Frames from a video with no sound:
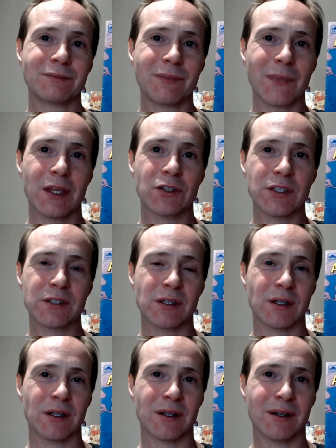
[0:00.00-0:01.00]
just
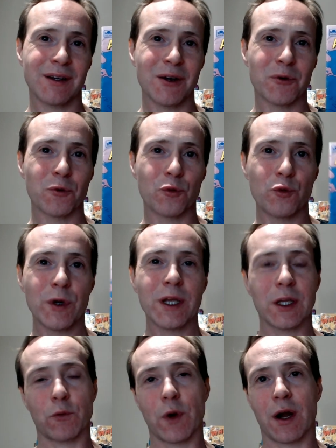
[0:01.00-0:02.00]
a really
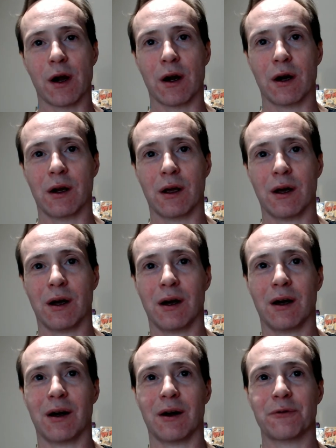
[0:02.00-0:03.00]
rare
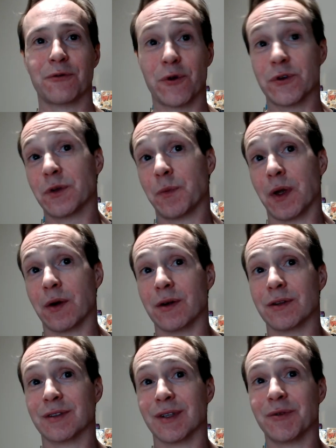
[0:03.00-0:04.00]
uh, first
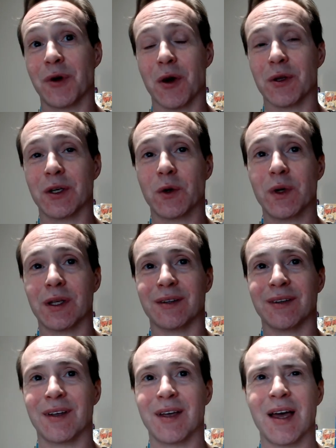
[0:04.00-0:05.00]
appearance of Harley Quinn.
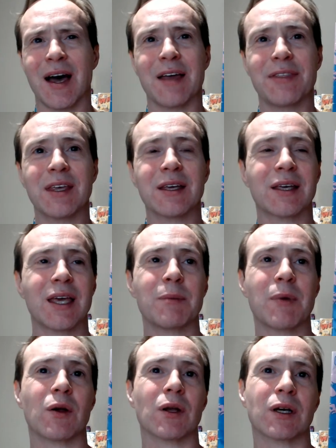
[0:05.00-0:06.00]
I think it came
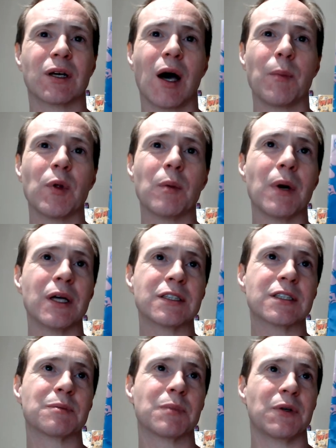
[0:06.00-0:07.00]
out a couple
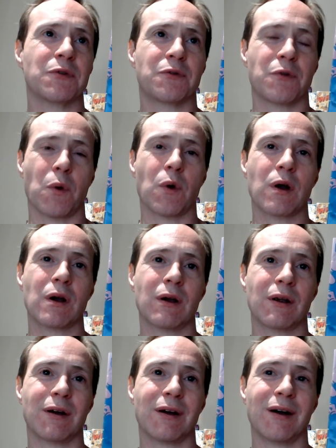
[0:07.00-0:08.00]
months before
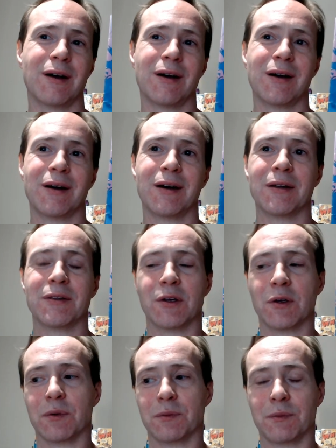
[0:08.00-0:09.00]
uh,
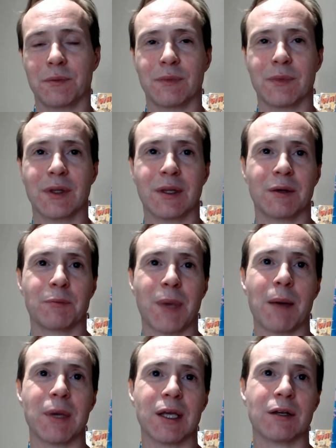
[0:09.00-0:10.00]
the the
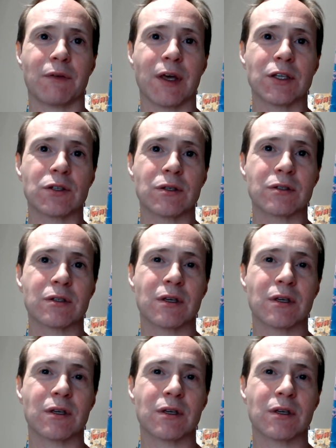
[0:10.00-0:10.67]
Batman Adventures.